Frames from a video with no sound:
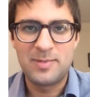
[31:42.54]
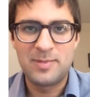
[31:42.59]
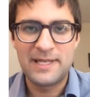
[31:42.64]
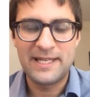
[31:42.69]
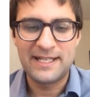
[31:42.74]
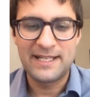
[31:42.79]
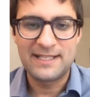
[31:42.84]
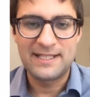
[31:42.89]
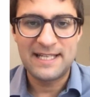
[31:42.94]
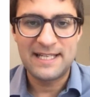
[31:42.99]

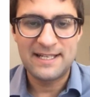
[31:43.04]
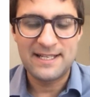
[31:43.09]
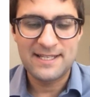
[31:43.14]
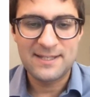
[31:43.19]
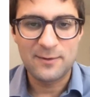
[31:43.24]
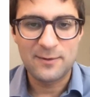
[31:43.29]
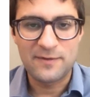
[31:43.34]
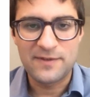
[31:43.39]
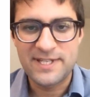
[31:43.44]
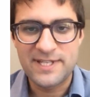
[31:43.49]
playing
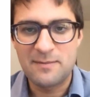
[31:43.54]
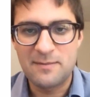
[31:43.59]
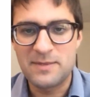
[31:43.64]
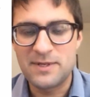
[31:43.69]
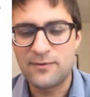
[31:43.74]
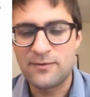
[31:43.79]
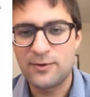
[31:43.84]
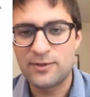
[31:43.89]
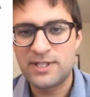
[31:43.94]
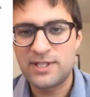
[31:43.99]
tennis with
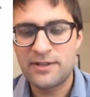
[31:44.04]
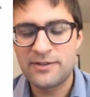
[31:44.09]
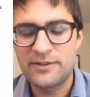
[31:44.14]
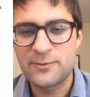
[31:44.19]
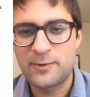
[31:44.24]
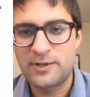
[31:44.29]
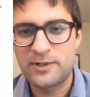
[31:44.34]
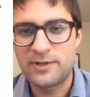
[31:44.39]
CMB photons,